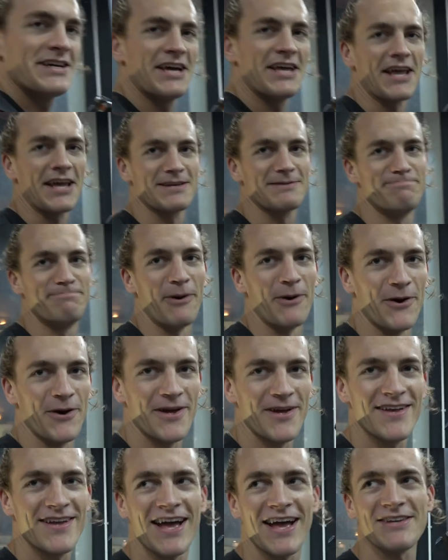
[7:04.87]
A nice butt.
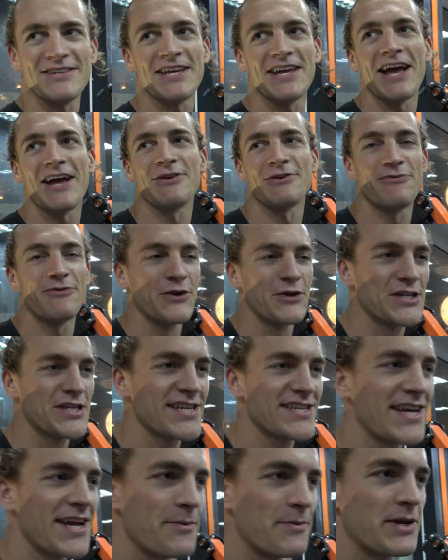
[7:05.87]
How's it, how funny does
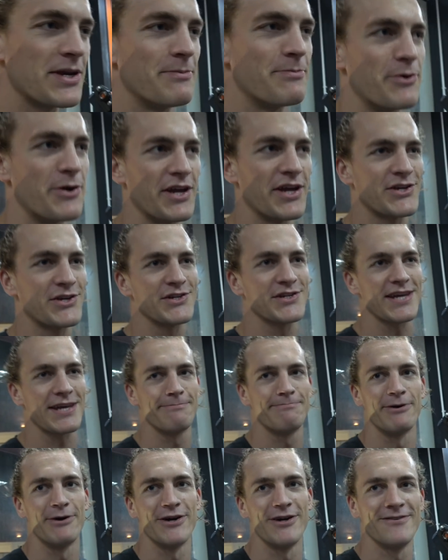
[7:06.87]
it sound when you're British and you say
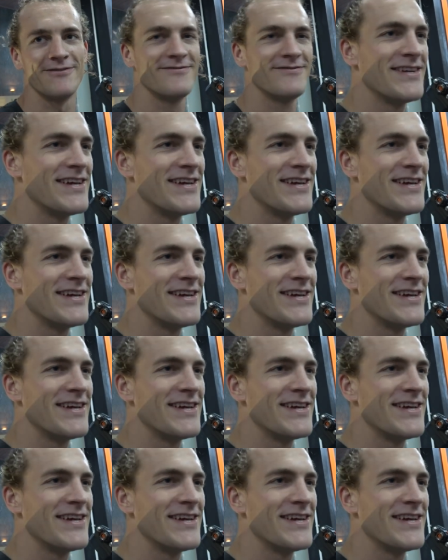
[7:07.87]
butt?